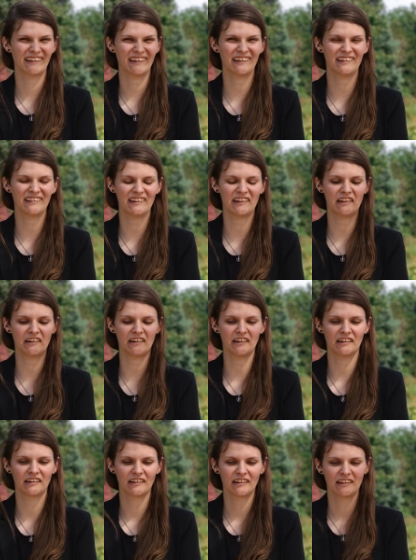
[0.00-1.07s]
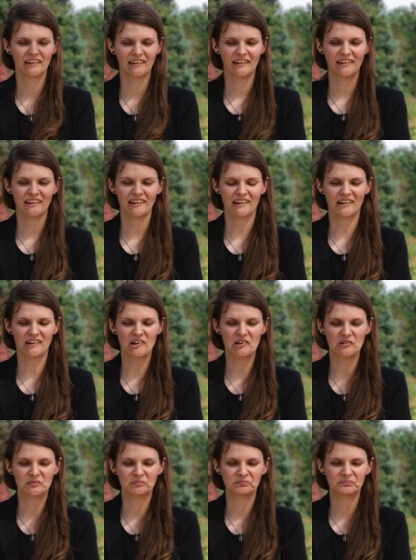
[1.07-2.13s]
And then
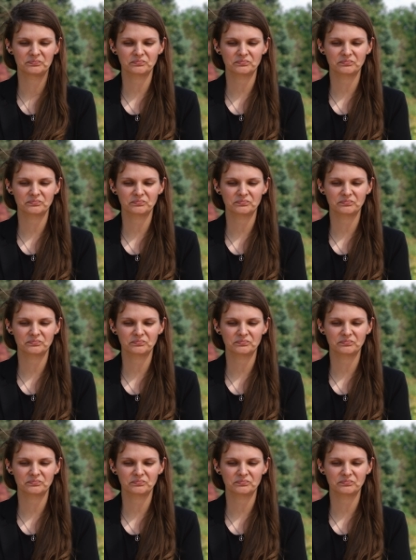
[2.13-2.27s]
um,